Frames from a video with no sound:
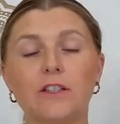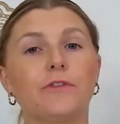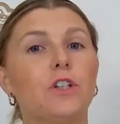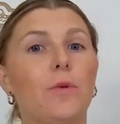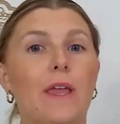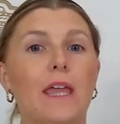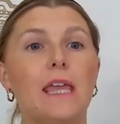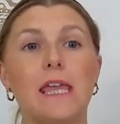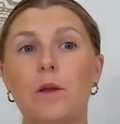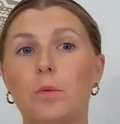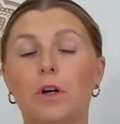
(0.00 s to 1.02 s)
for doing
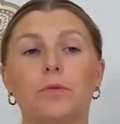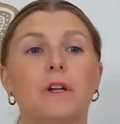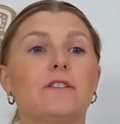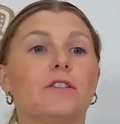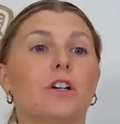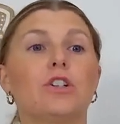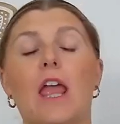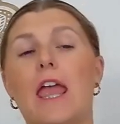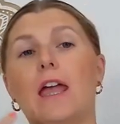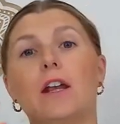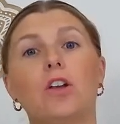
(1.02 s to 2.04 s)
keyword research
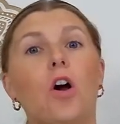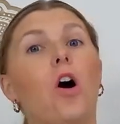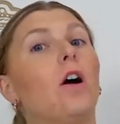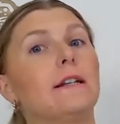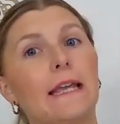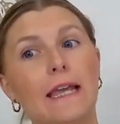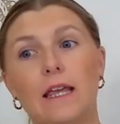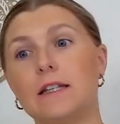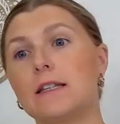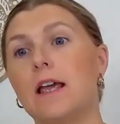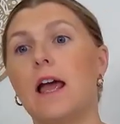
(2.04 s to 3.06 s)
and
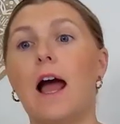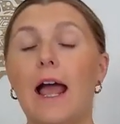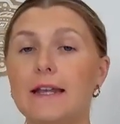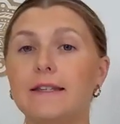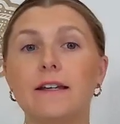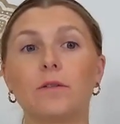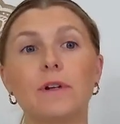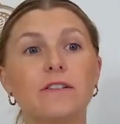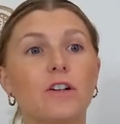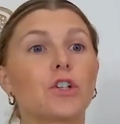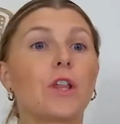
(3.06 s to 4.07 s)
content idea
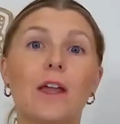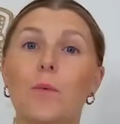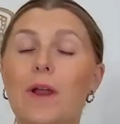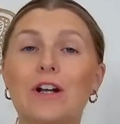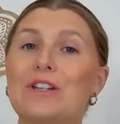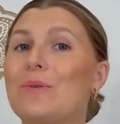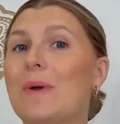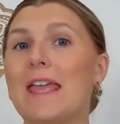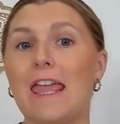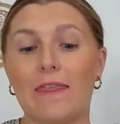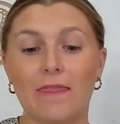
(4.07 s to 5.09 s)
research like we are
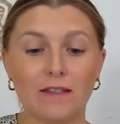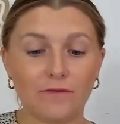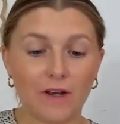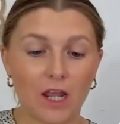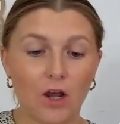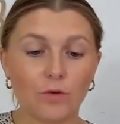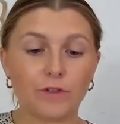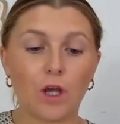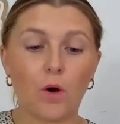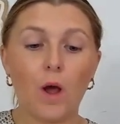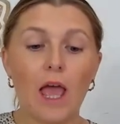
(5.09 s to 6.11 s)
doing in this video.
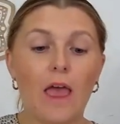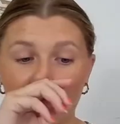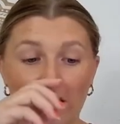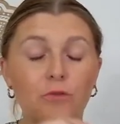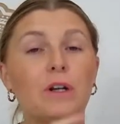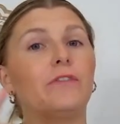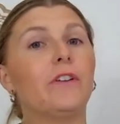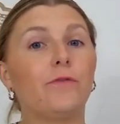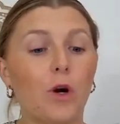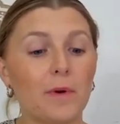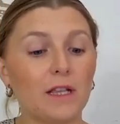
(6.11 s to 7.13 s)
So the 3
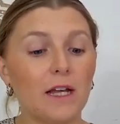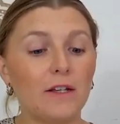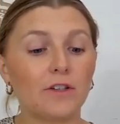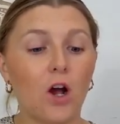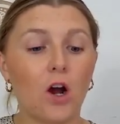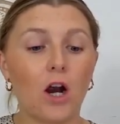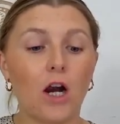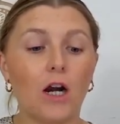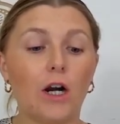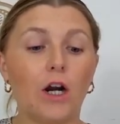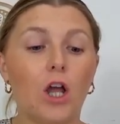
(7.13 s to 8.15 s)
different formulas
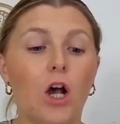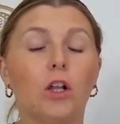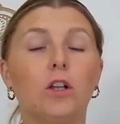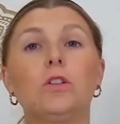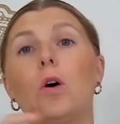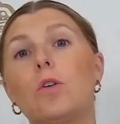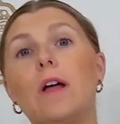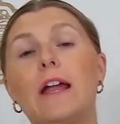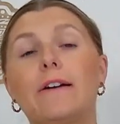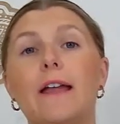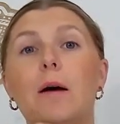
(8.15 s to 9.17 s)
are local
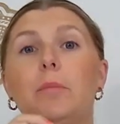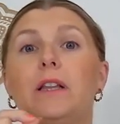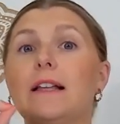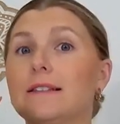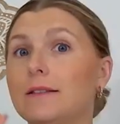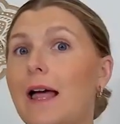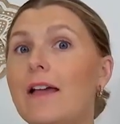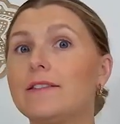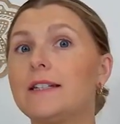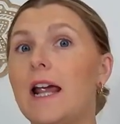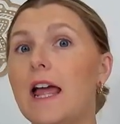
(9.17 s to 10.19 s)
area plus
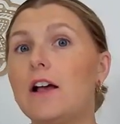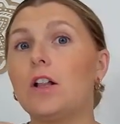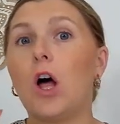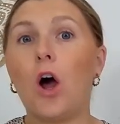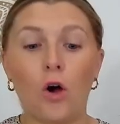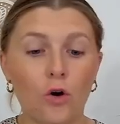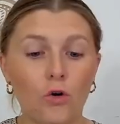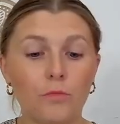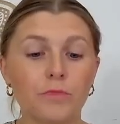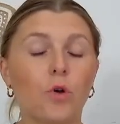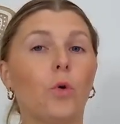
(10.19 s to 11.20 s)
lifestyle,
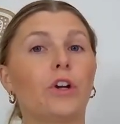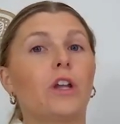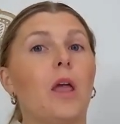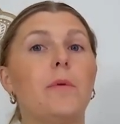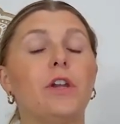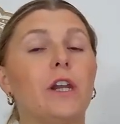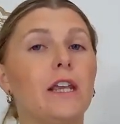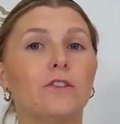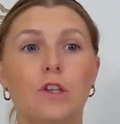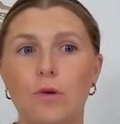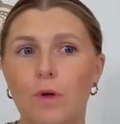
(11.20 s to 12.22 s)
homes, or community.
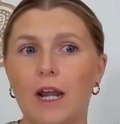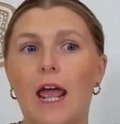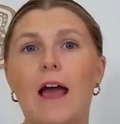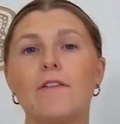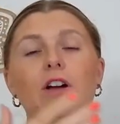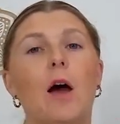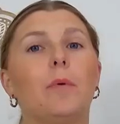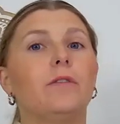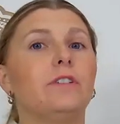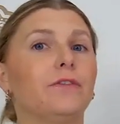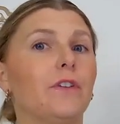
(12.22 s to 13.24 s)
So you can have a couple
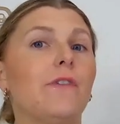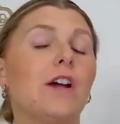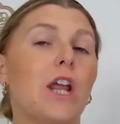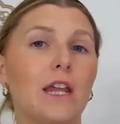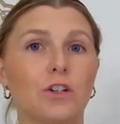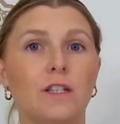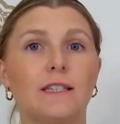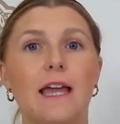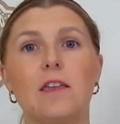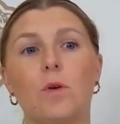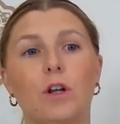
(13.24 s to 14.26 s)
of different variations
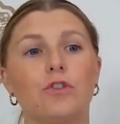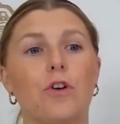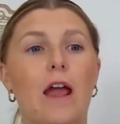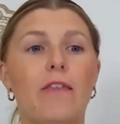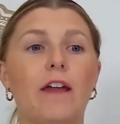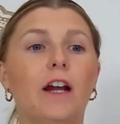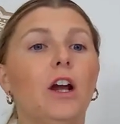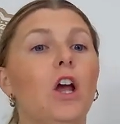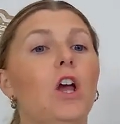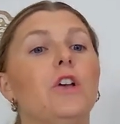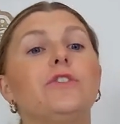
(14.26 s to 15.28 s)
that you can try there.
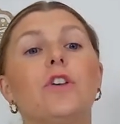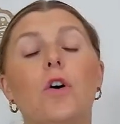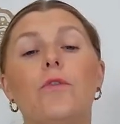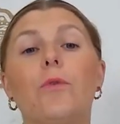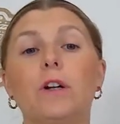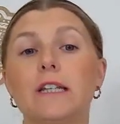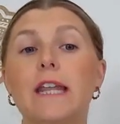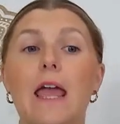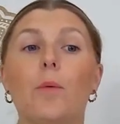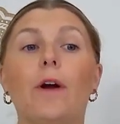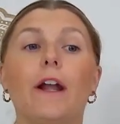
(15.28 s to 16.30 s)
So for
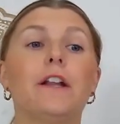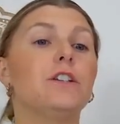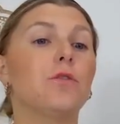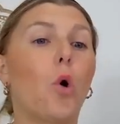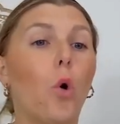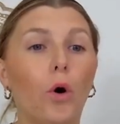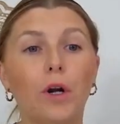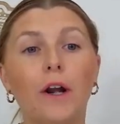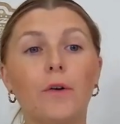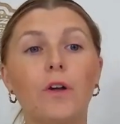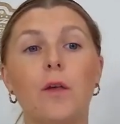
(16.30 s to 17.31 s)
today, we're gonna do
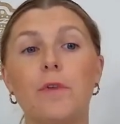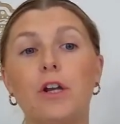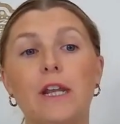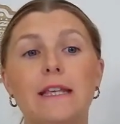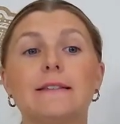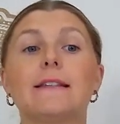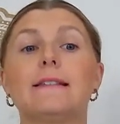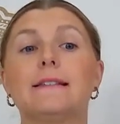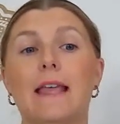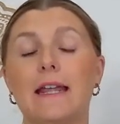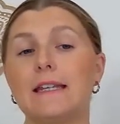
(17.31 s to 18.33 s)
Coronado Communities
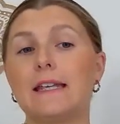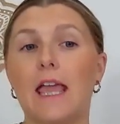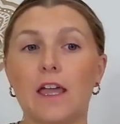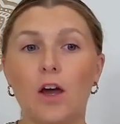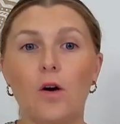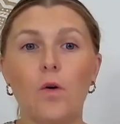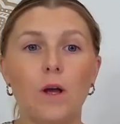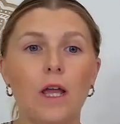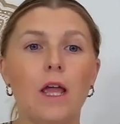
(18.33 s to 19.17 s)
San Diego,